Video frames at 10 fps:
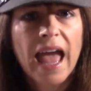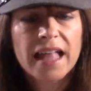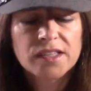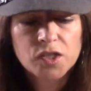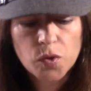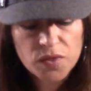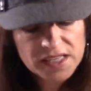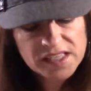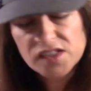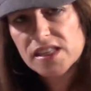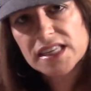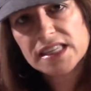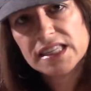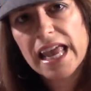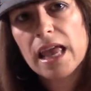And so this is the
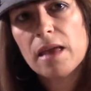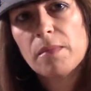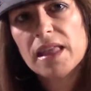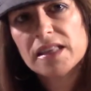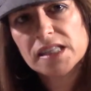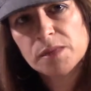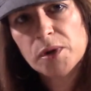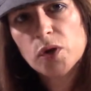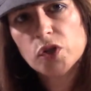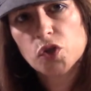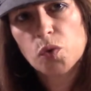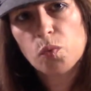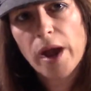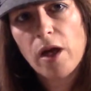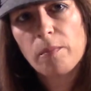same in the spiritual
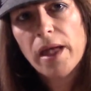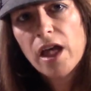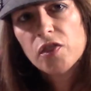realm.